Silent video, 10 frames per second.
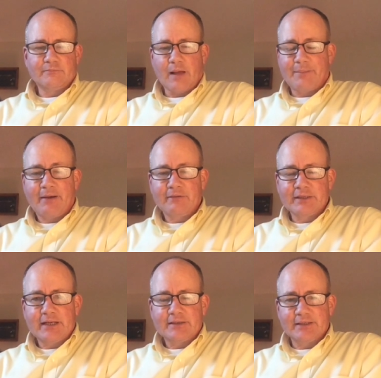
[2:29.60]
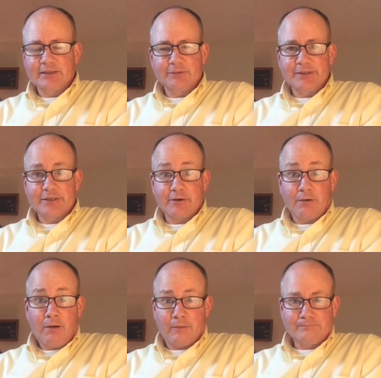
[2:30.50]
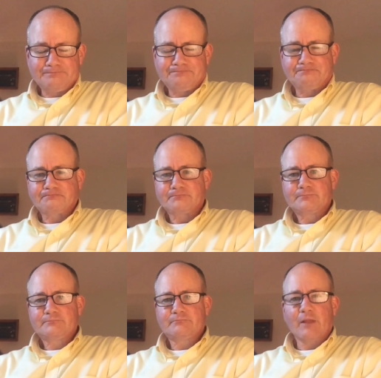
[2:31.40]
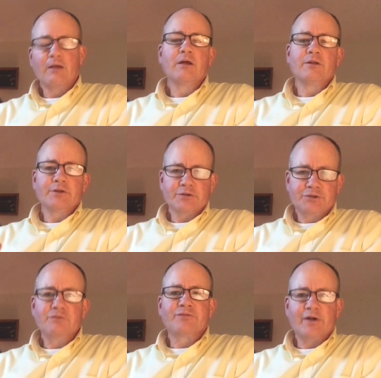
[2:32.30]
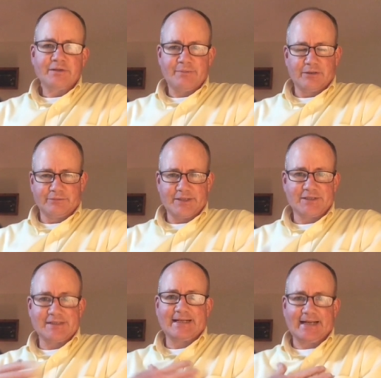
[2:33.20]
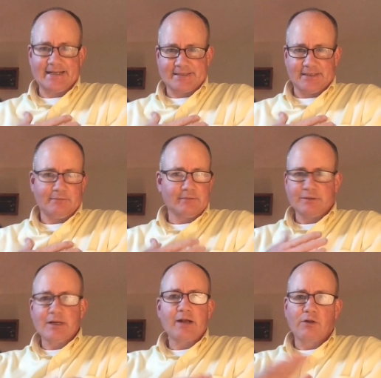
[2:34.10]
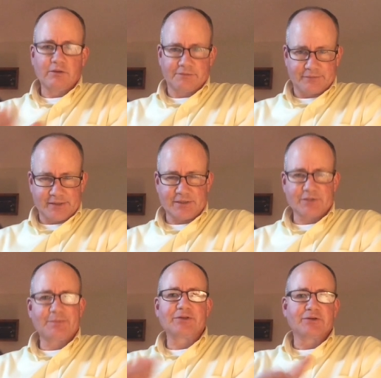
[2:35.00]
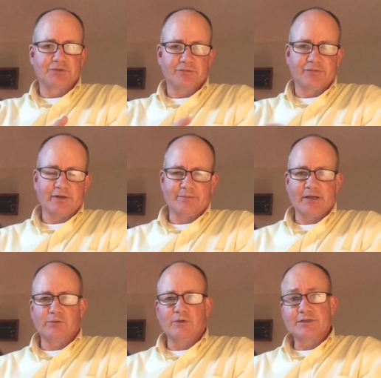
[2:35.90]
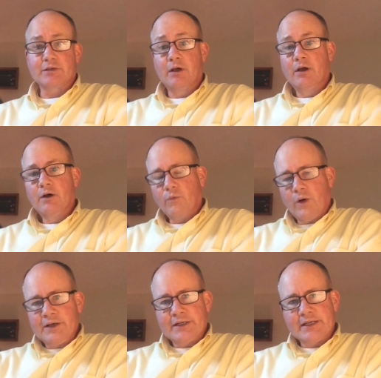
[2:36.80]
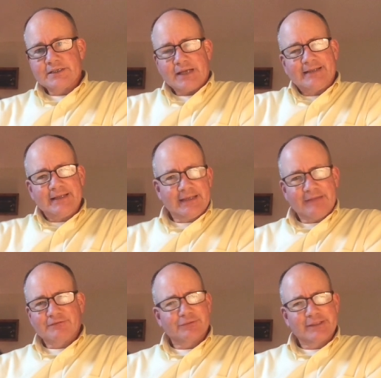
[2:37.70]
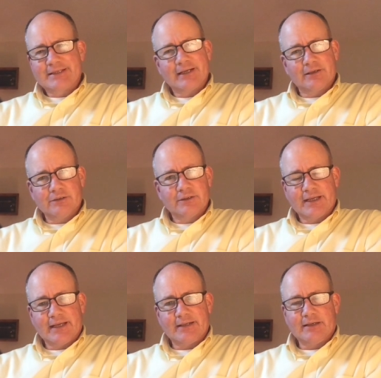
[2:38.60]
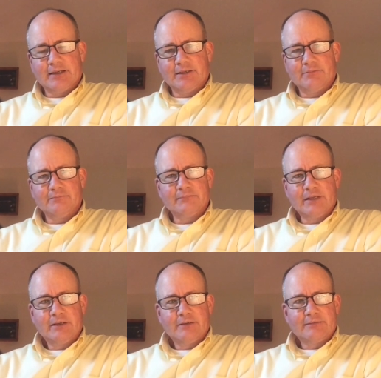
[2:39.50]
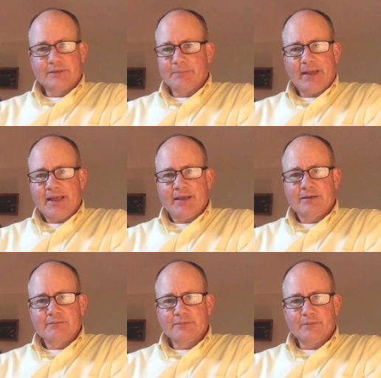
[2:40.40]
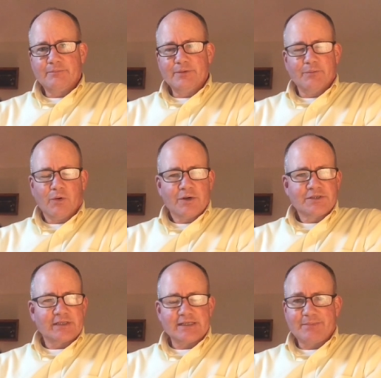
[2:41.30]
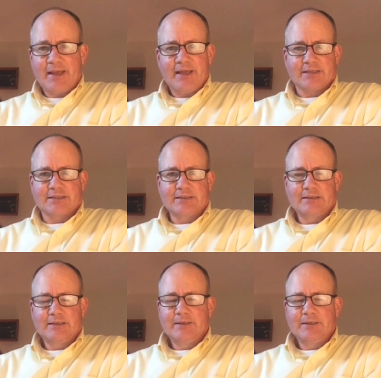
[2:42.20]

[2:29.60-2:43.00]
apparently not dealing with it at all? There are two fundamental reasons that I see, and they're not all of the reasons, but there are two fundamental ones. One is I think you have to really take a look at um, the bank, the, the boards of these banks.